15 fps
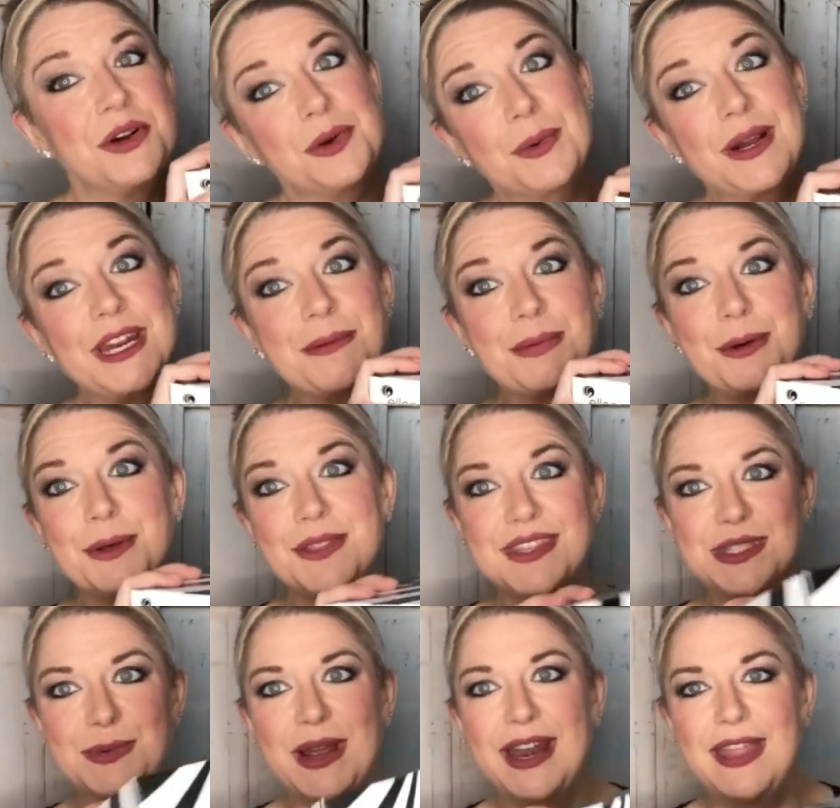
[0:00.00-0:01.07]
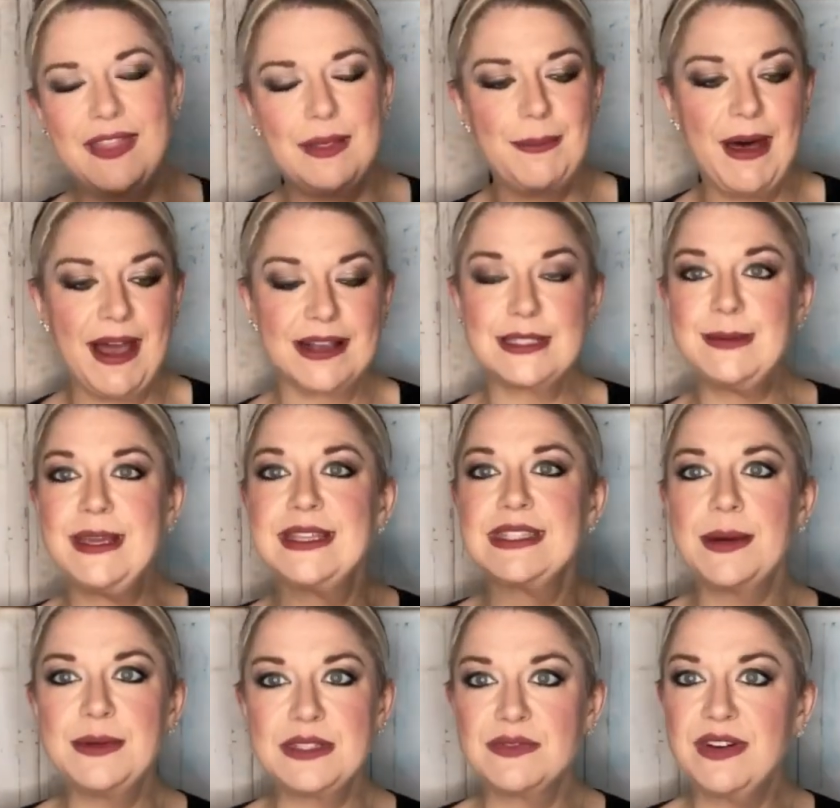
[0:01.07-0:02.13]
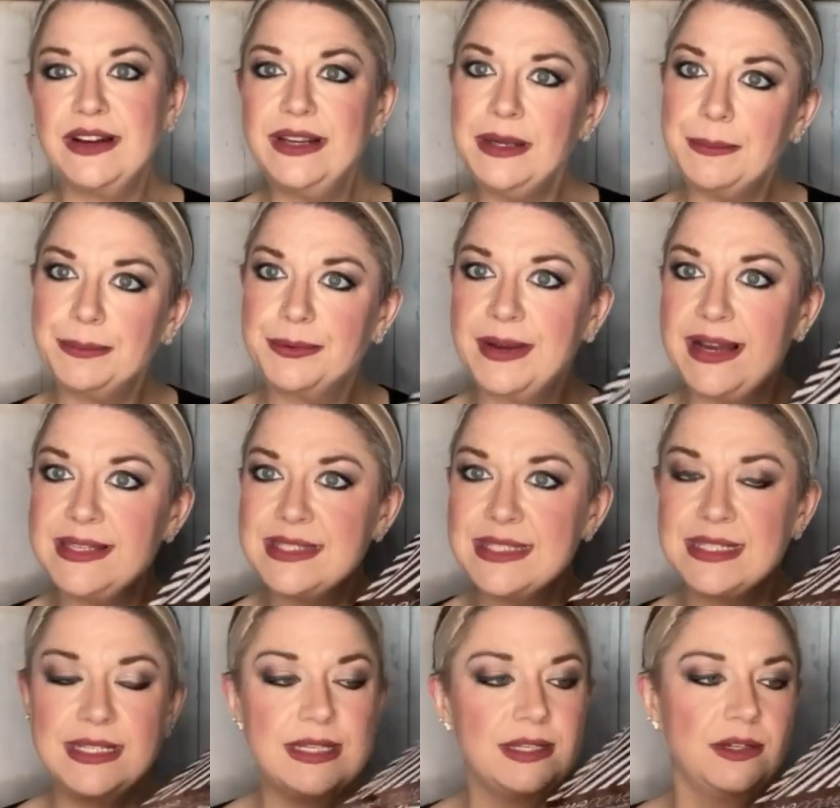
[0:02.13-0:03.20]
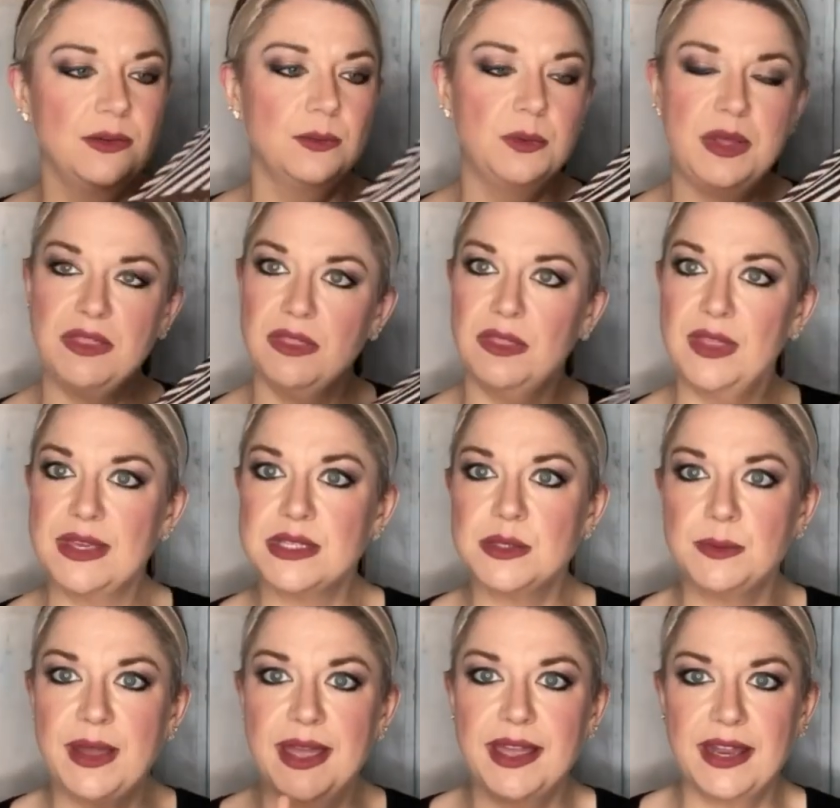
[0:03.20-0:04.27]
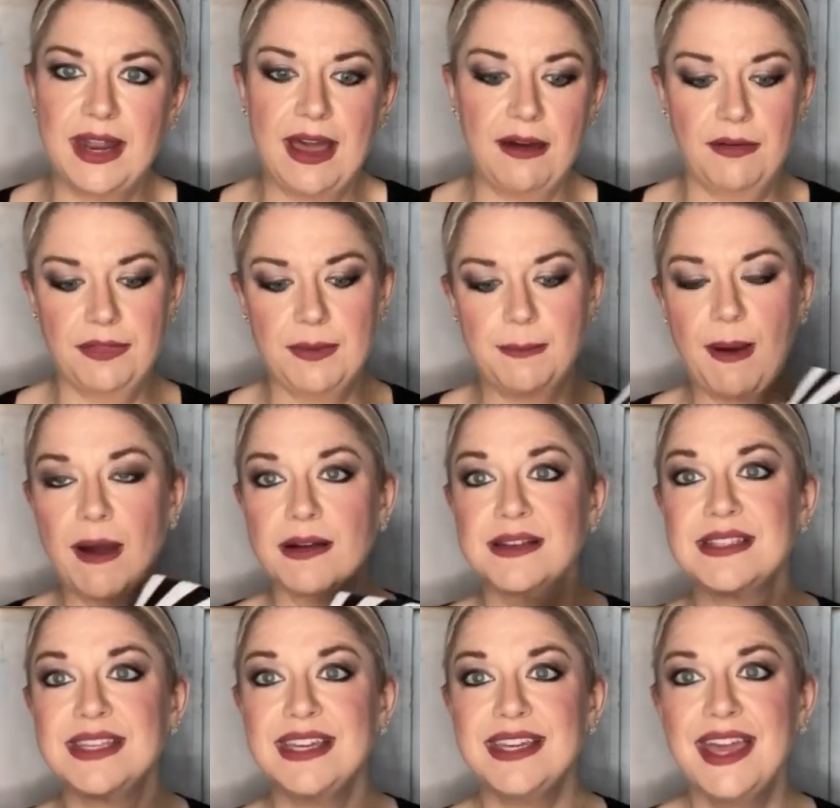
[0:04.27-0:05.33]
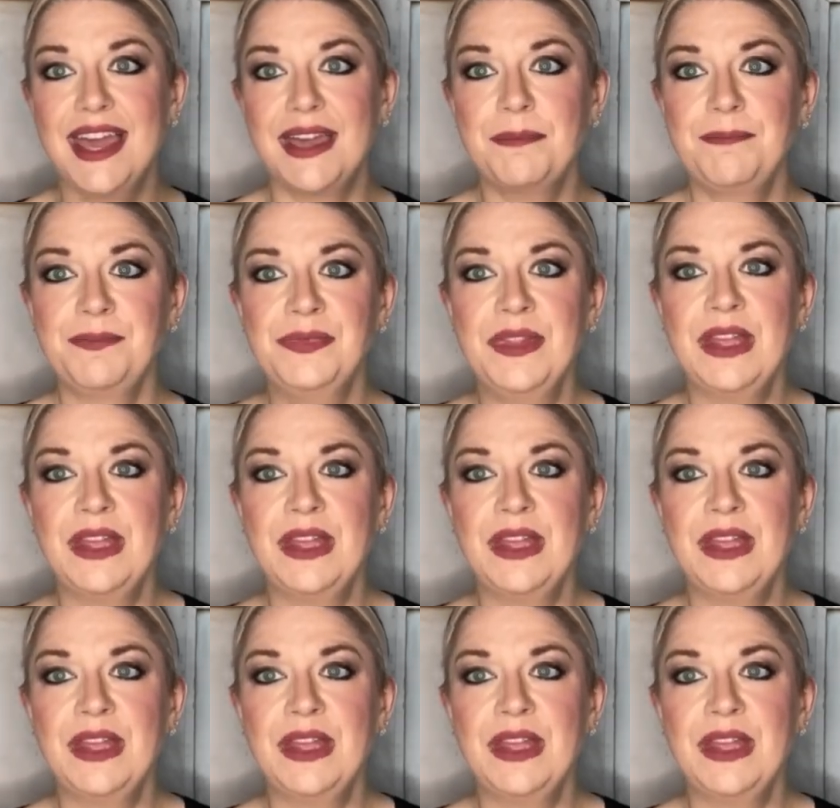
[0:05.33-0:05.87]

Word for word: We're gonna pull this right out of the box because I was very impressed with this wig and how the boxing came.